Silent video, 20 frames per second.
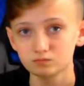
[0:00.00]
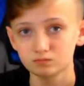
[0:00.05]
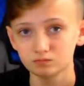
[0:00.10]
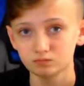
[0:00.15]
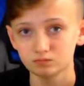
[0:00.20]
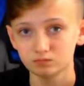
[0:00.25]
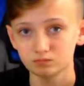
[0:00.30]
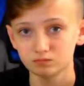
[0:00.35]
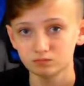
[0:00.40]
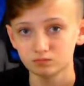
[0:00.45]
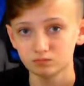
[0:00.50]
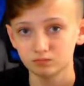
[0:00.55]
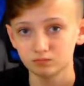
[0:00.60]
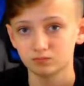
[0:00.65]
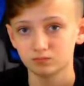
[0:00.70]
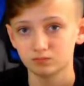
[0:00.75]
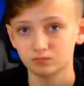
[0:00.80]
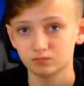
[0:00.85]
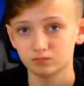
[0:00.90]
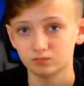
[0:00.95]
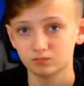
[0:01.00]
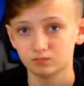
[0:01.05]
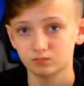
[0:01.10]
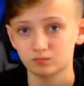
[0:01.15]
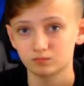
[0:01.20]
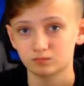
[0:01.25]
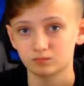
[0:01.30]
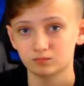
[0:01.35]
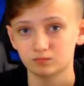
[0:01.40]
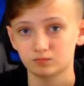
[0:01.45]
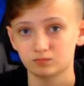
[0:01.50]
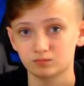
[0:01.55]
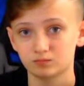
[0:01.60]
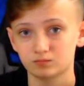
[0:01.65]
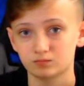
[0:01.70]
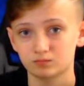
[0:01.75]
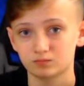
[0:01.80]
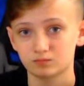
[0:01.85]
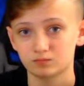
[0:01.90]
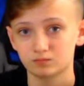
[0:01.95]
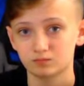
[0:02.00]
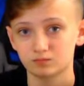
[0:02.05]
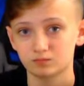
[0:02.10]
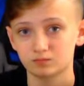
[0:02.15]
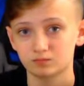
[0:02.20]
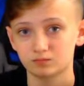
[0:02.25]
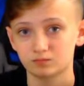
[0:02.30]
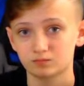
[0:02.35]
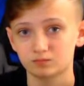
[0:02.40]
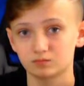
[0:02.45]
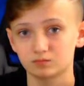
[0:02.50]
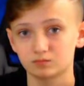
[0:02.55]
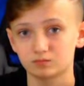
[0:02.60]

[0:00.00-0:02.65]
The person shown says nothing.